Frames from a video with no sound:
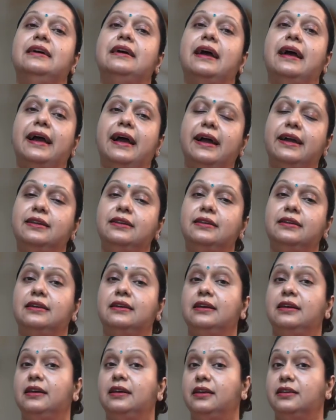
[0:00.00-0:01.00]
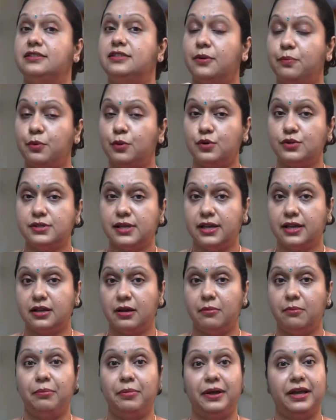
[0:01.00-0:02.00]
and suppose I
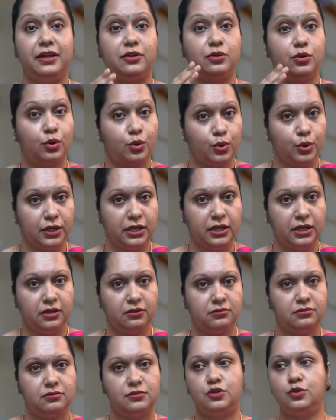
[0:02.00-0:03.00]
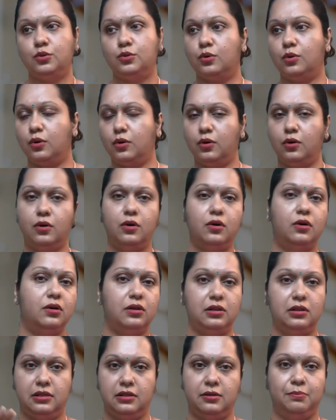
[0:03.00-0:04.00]
compare Dhoni to
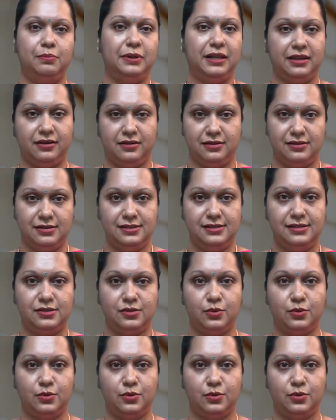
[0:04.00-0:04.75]
all the players.